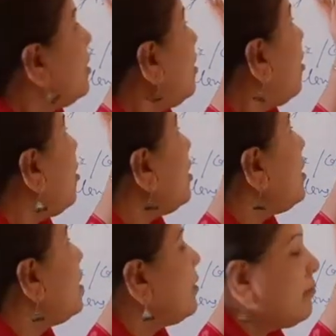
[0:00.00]
or
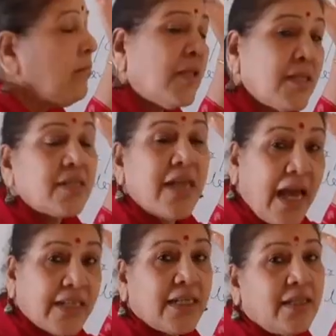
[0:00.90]
this is
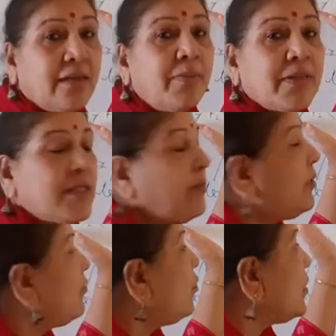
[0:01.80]
actually the principal
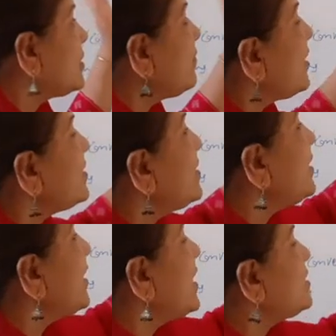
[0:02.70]
focus. Whereas in the
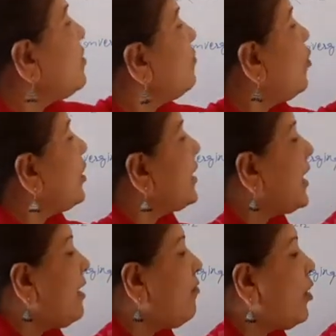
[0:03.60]
case of
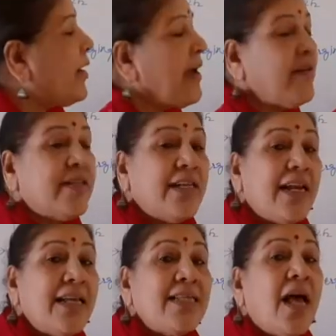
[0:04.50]
concave or diverging
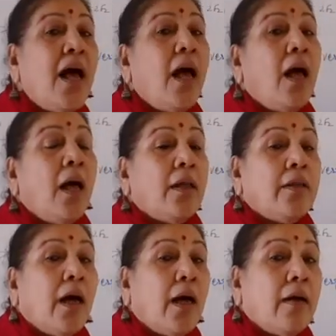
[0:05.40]
lens,
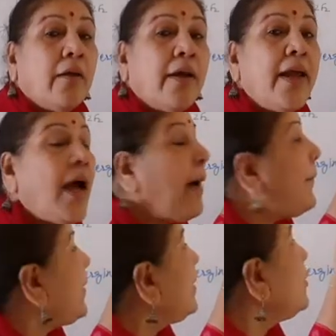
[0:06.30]
the ray
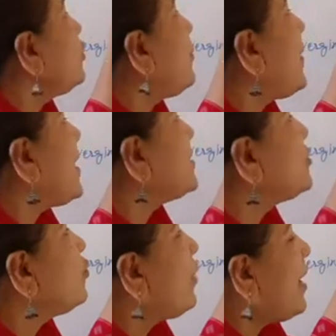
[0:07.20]
appear to pass
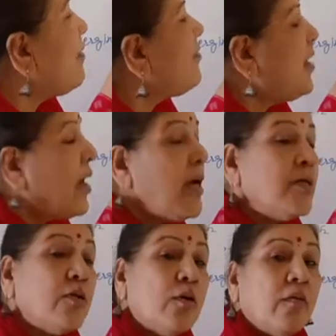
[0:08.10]
through F.
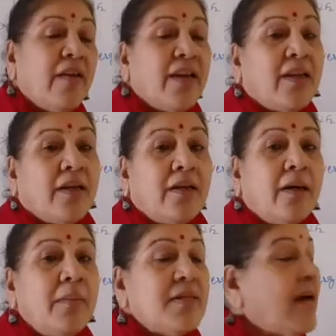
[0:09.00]
So when the
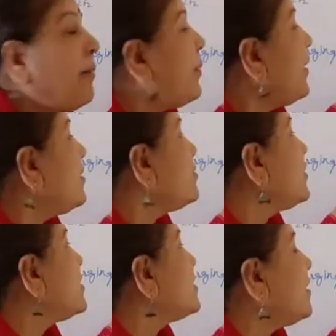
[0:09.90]
term is appear, so
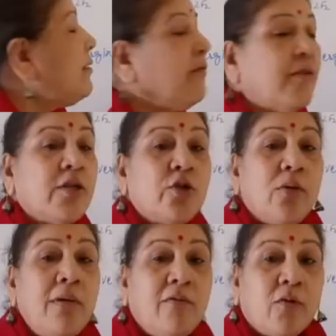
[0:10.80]
it is a
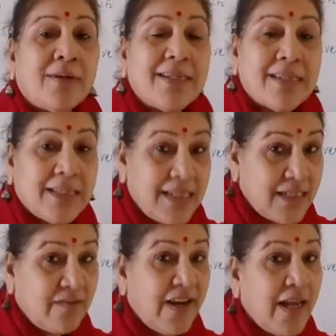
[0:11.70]
virtual focus. This
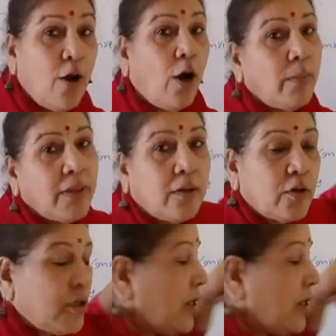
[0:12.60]
is very common question